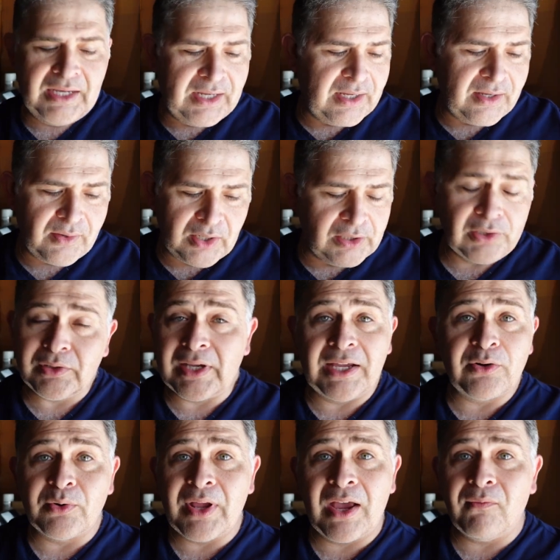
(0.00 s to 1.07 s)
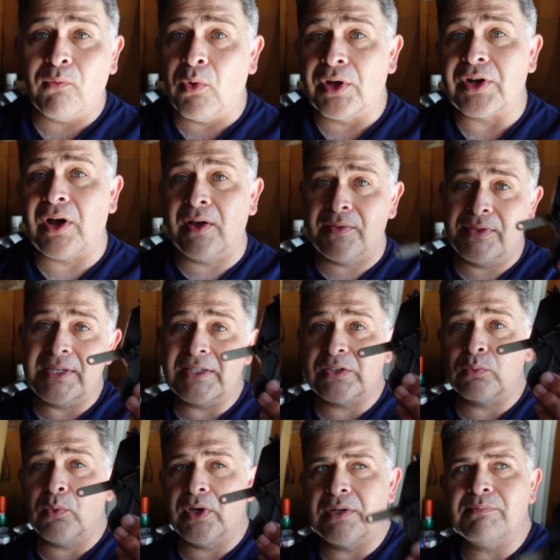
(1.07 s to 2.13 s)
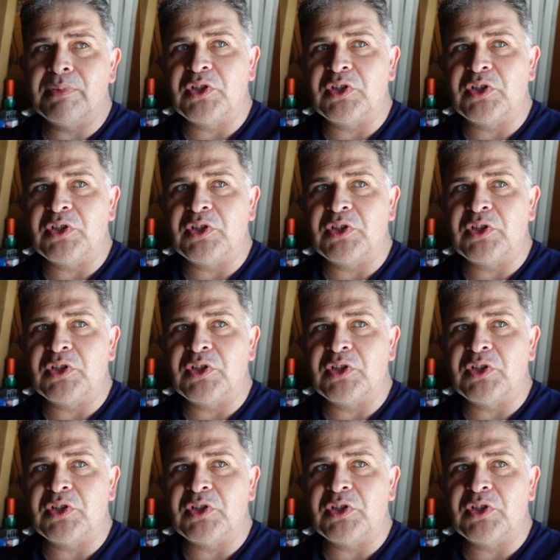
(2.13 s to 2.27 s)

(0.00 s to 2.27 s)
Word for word: Uh, clearly I don't have one on this one,